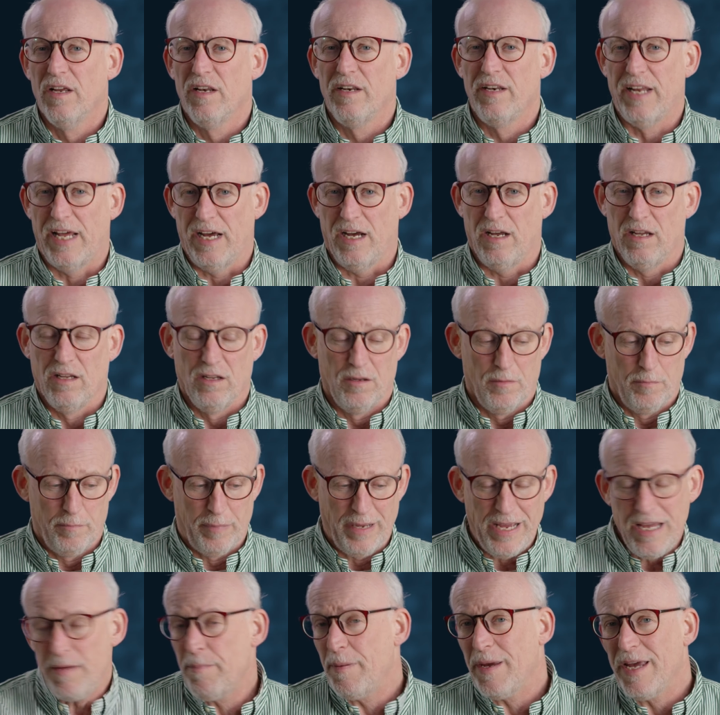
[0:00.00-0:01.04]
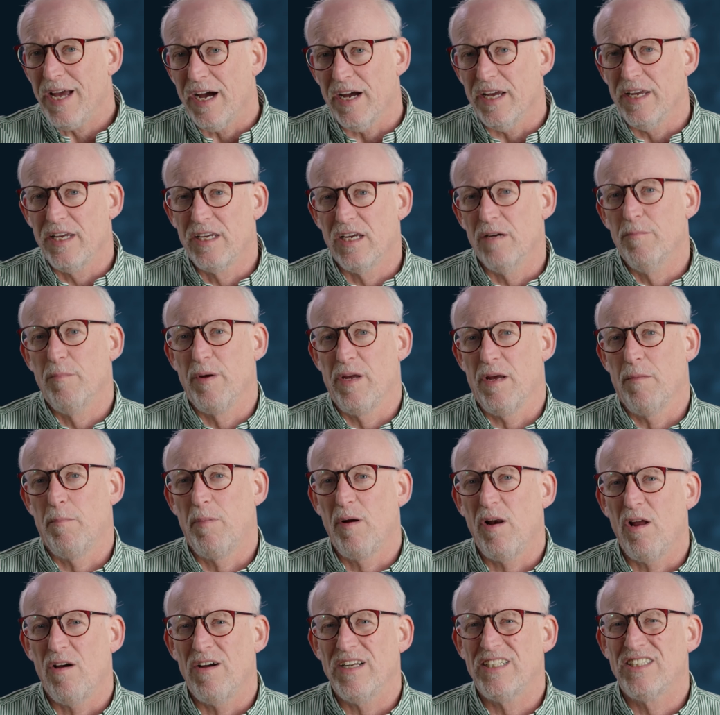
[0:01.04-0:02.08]
Now, PPA can be
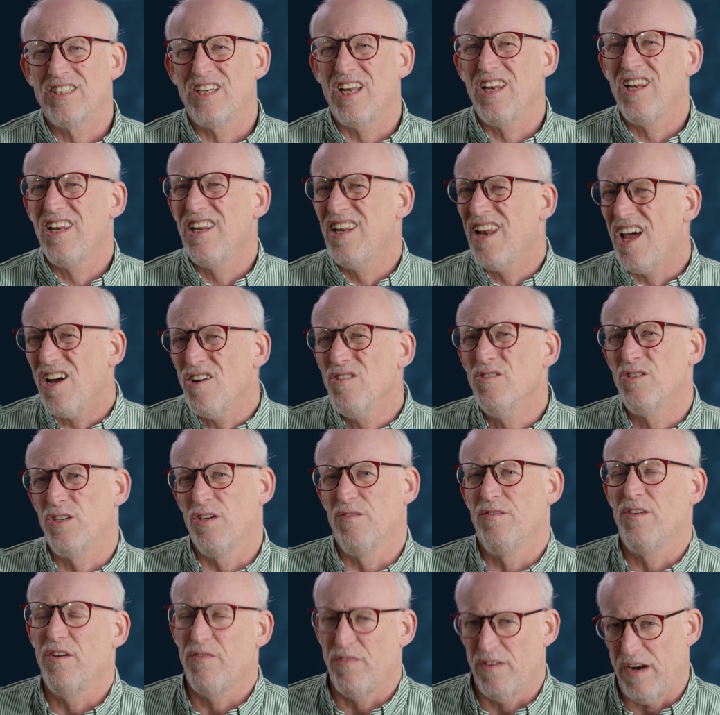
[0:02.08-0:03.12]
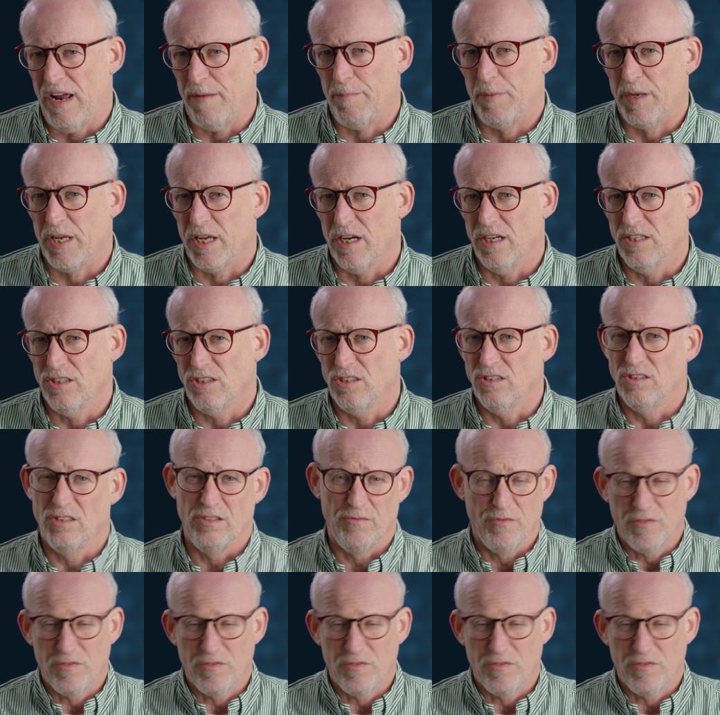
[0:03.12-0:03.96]
applied to loads of different applications.